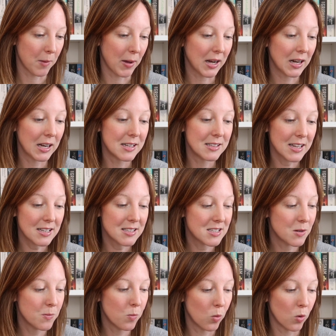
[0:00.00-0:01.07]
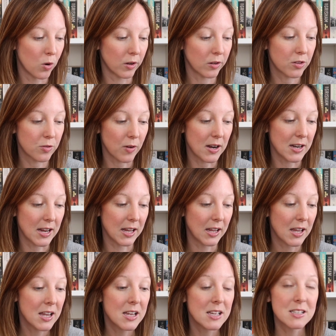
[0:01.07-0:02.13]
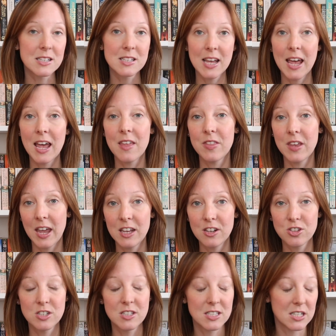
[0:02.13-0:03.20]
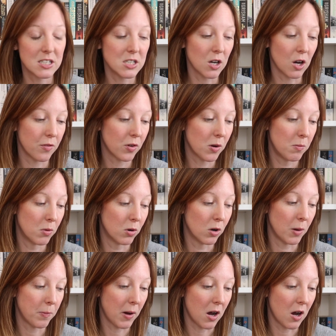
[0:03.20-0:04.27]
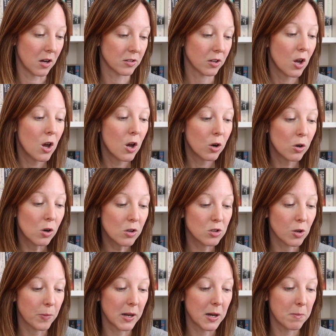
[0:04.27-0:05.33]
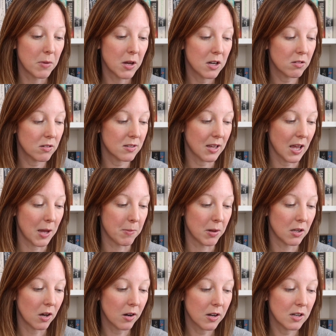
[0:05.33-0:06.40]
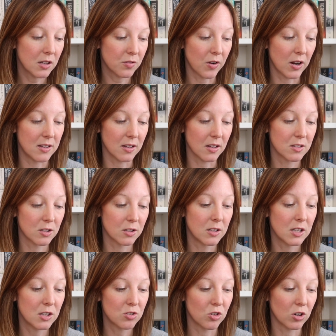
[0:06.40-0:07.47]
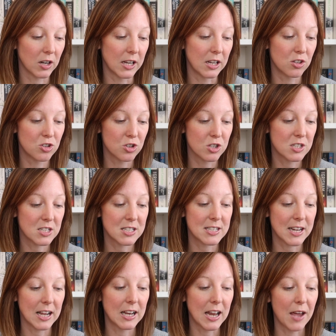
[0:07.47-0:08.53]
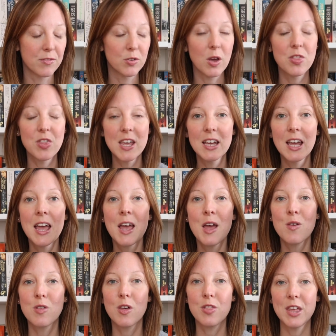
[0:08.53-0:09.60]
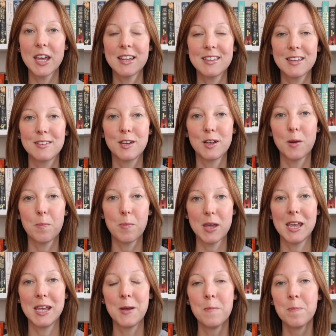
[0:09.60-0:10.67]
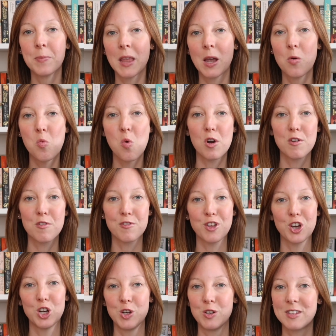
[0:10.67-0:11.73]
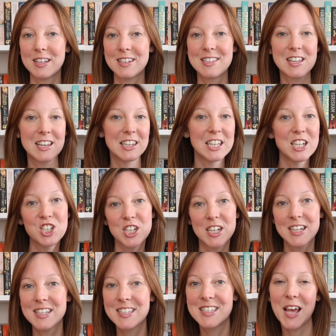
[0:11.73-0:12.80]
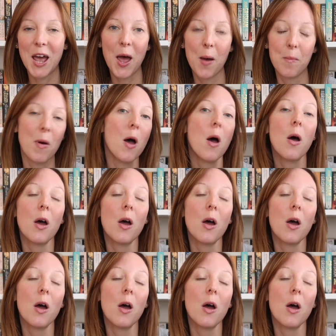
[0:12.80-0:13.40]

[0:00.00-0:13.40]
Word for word: um, a clandestine war is threatening to tear the ancient city of Camorr apart. Caught up in a murderous game, Locke and his friends are suddenly struggling just to stay alive. So I think that this is going to be one of those delicious um,